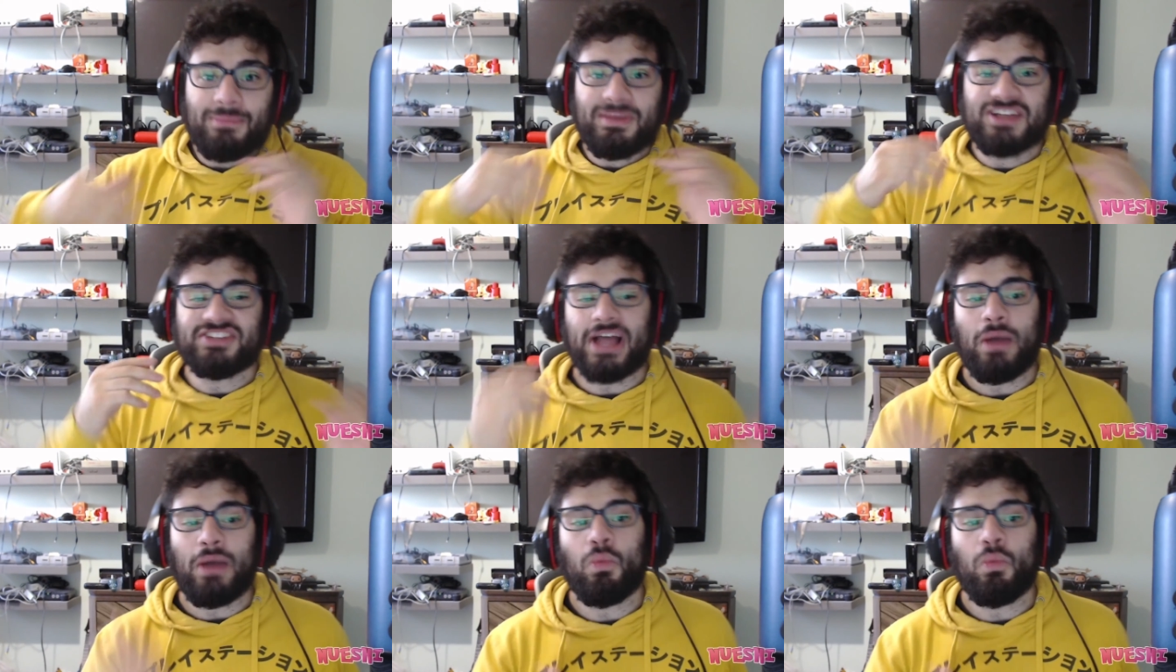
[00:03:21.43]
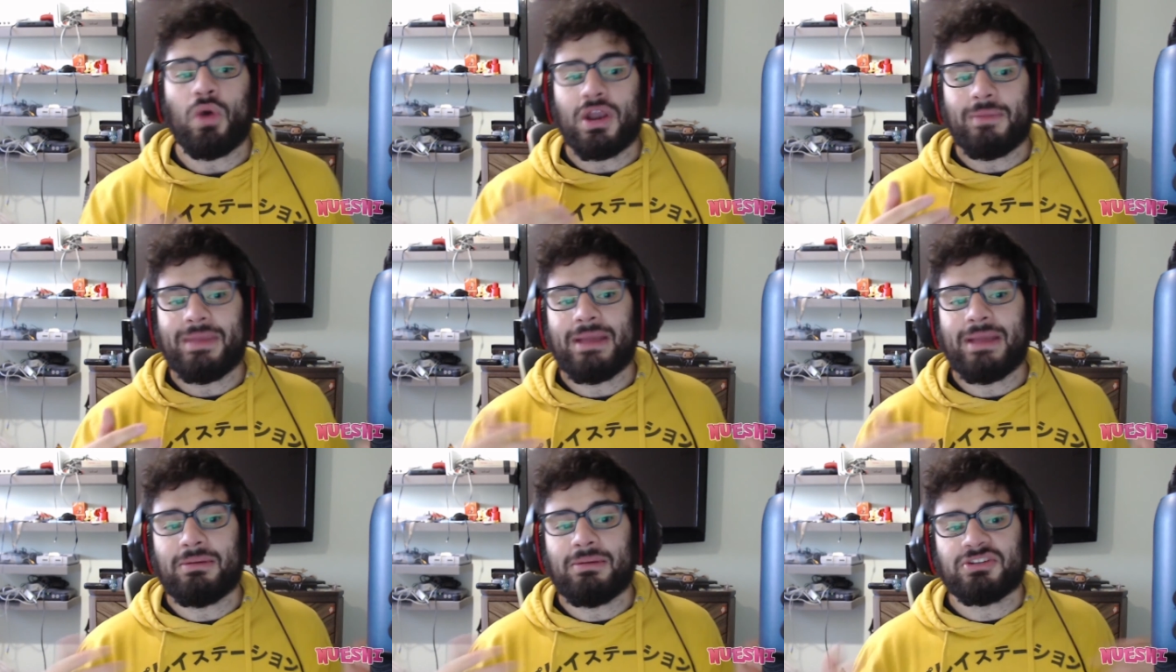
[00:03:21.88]
because I
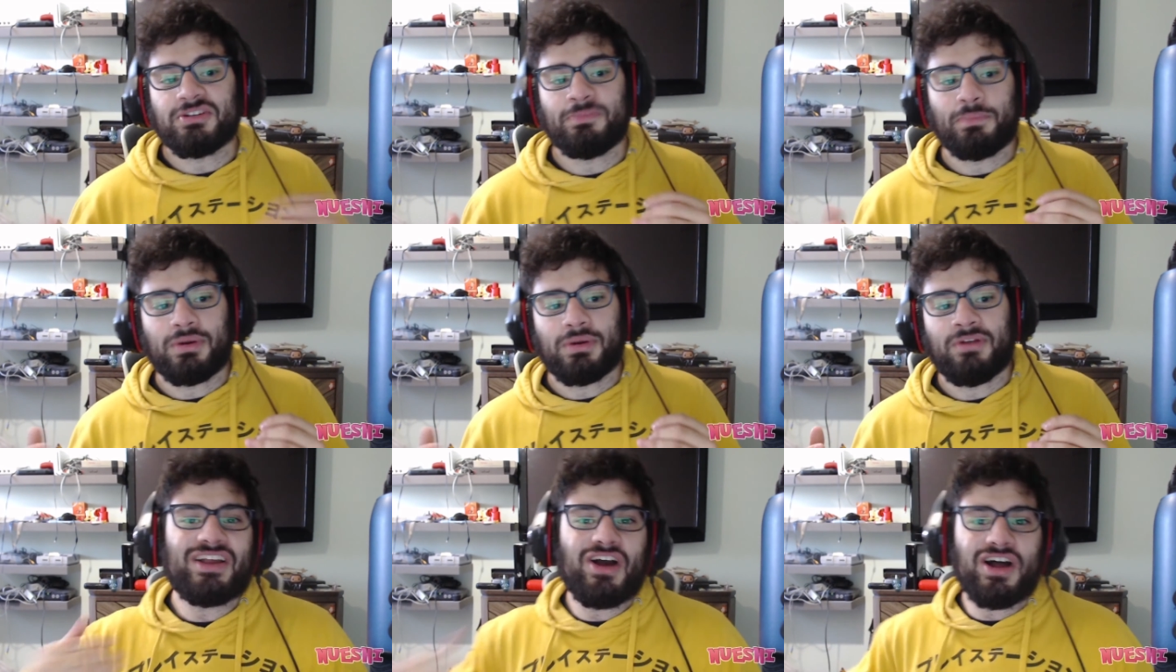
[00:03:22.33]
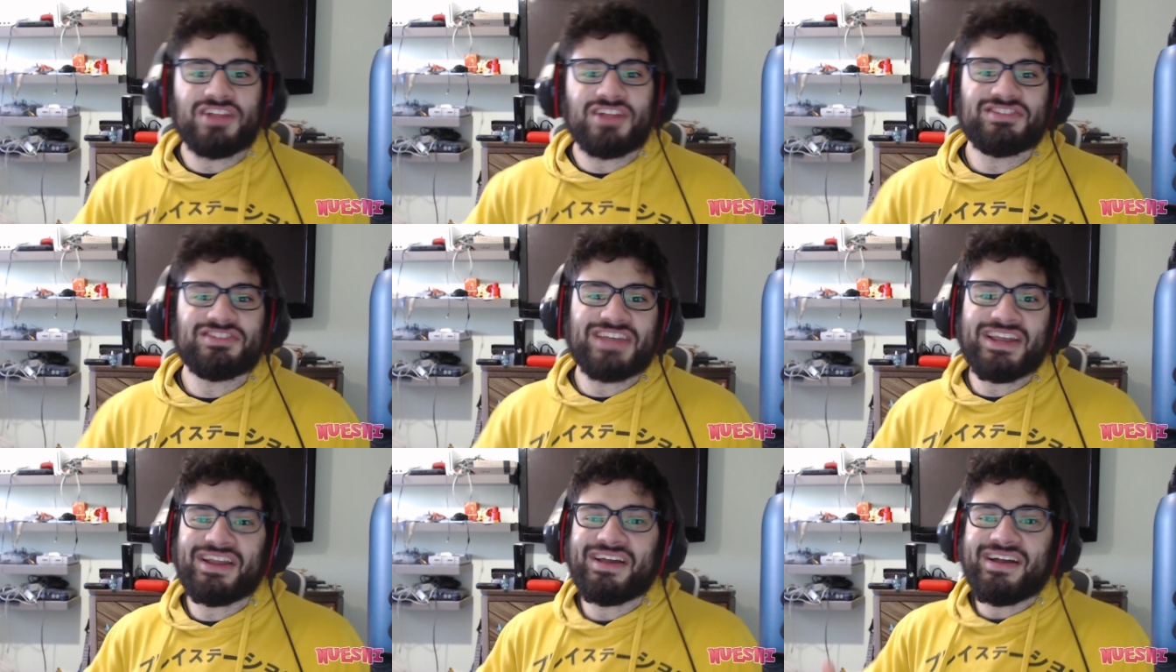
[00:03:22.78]
want to be able to provide
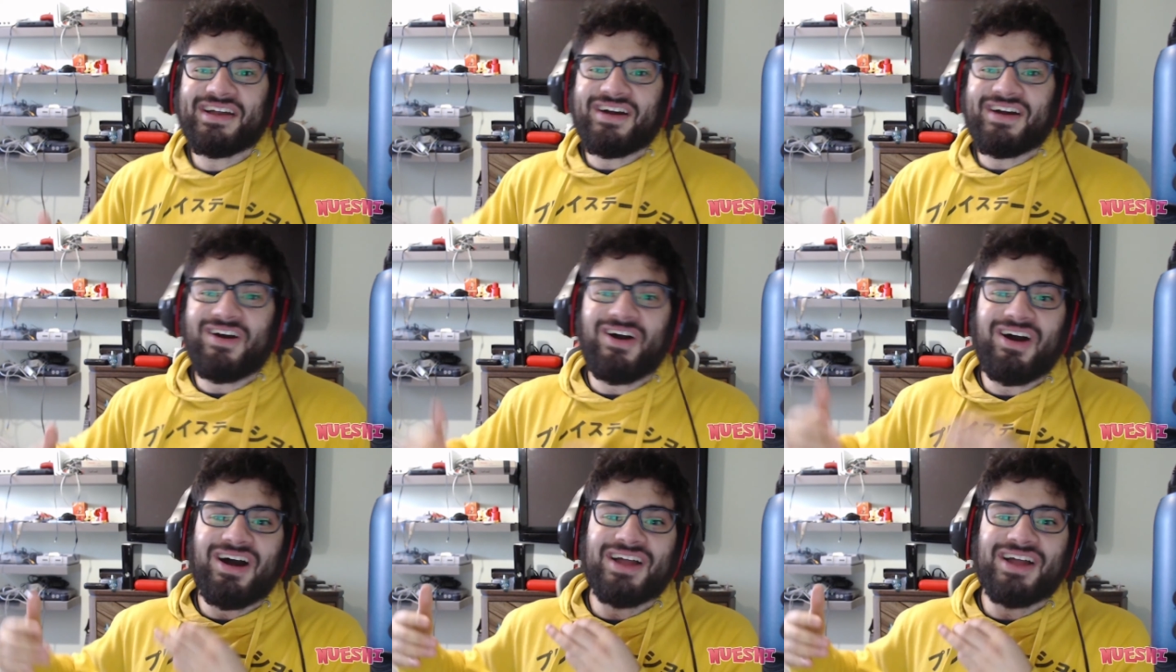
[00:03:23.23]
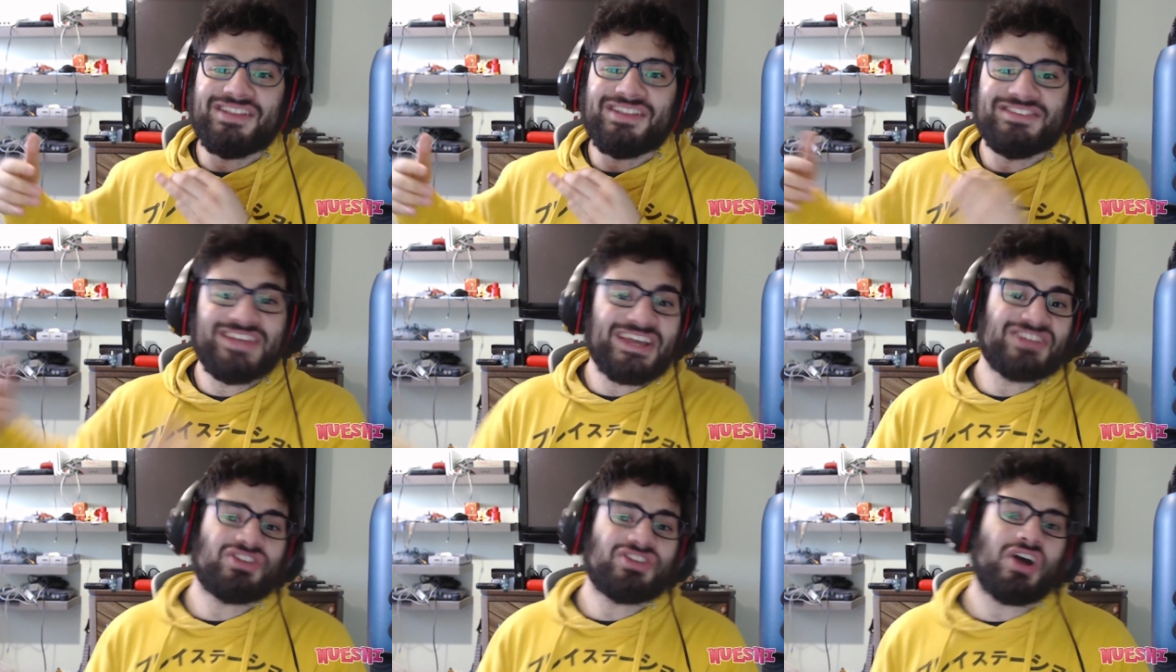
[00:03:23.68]
content
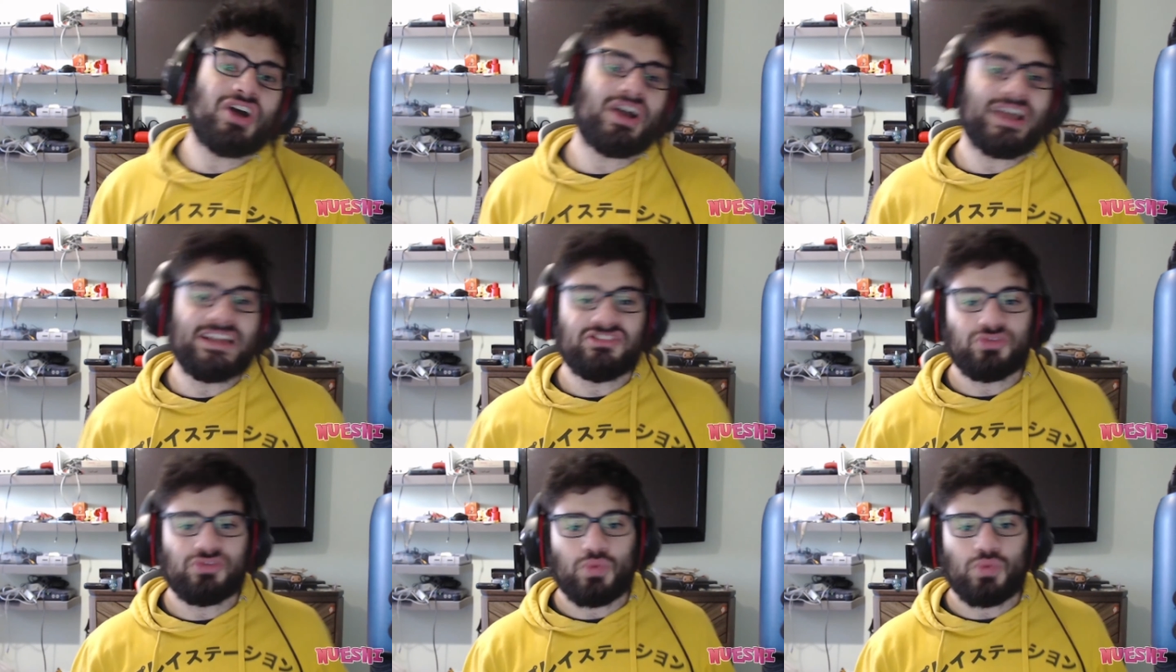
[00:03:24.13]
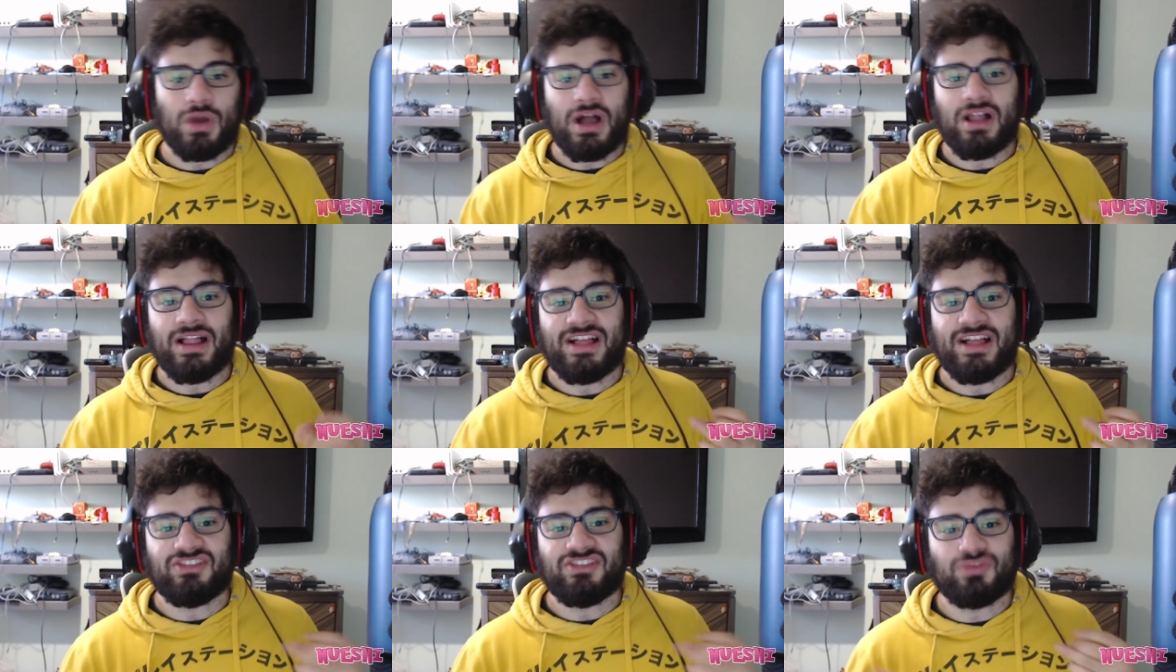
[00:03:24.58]
on TikTok as
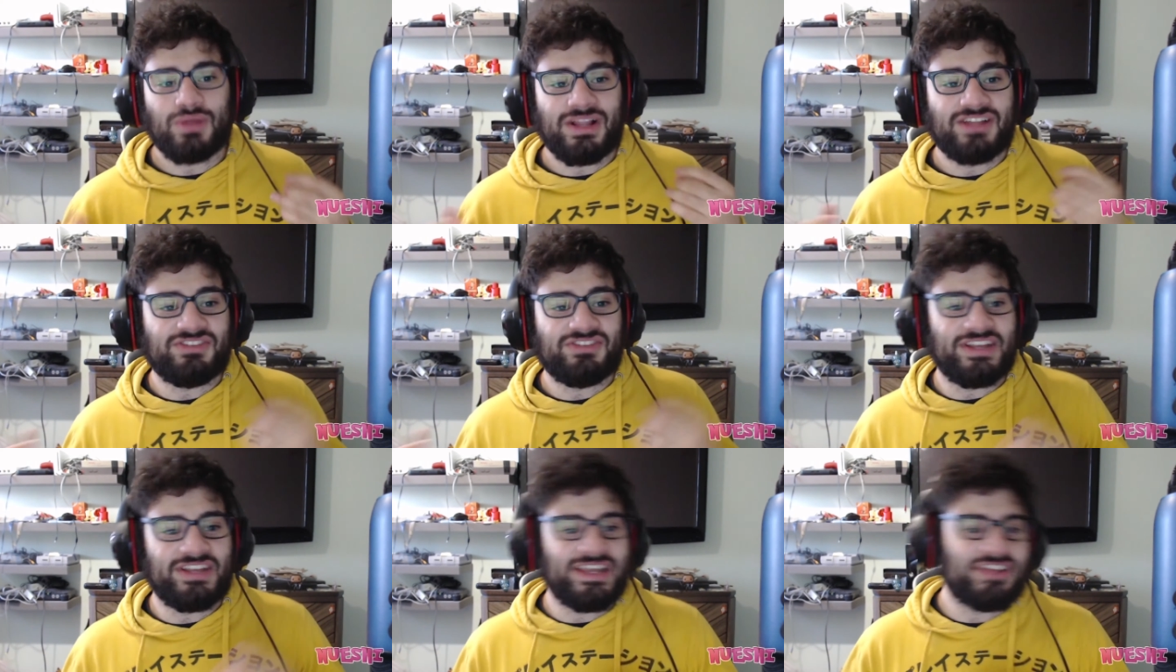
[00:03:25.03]
well as